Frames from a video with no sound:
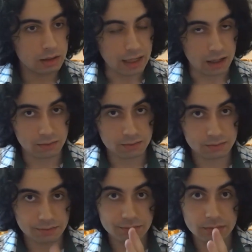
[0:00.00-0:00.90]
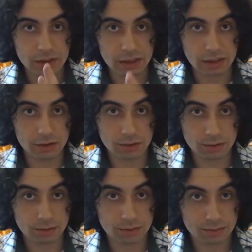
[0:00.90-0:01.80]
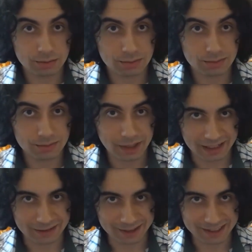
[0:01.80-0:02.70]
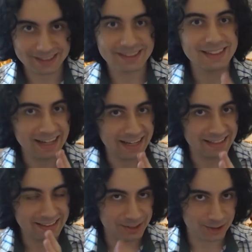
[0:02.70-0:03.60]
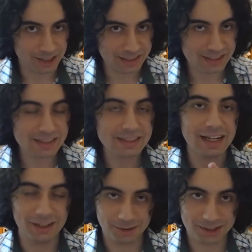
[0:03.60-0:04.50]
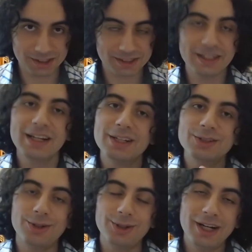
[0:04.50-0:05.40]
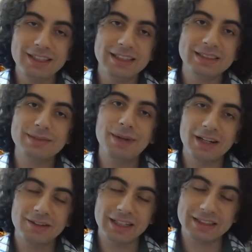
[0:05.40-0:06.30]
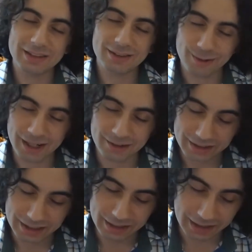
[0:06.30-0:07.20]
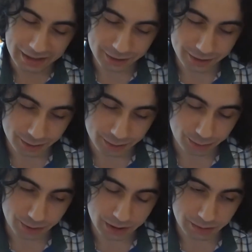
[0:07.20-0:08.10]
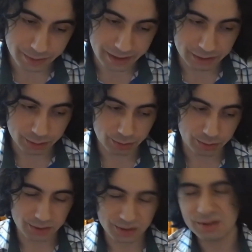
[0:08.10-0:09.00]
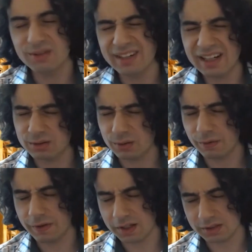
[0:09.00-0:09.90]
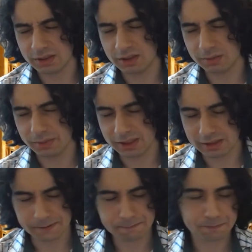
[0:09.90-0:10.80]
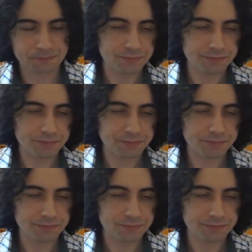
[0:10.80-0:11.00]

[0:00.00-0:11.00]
Now, Indo-Aryans and Iranians entrance. So Iranians migrate around and enter into Iranian plateau or around 2000 years BC.